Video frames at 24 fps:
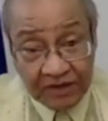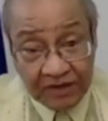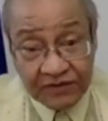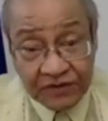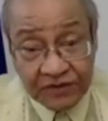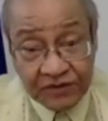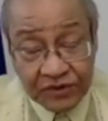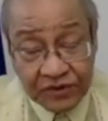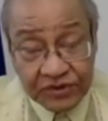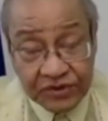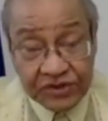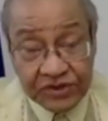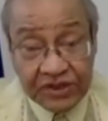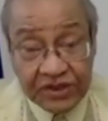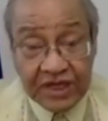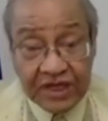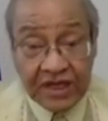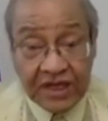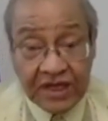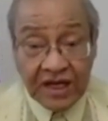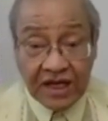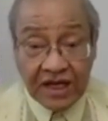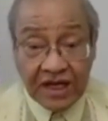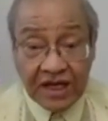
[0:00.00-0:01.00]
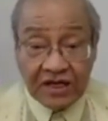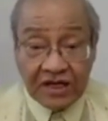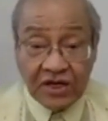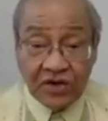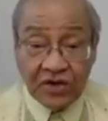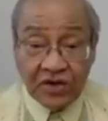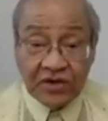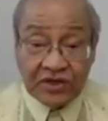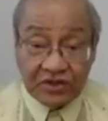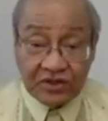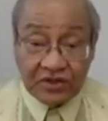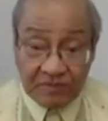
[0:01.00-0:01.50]
fruits, and go
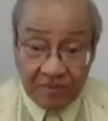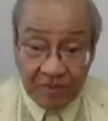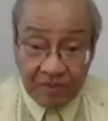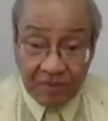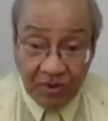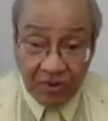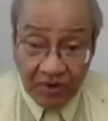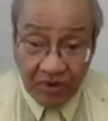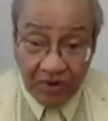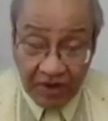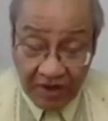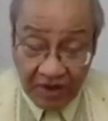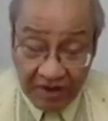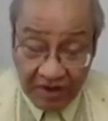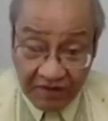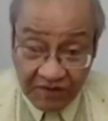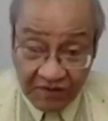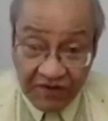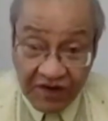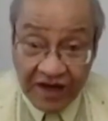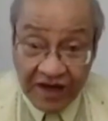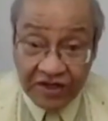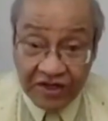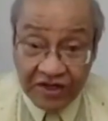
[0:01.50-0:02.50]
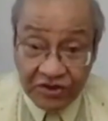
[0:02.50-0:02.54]
into more value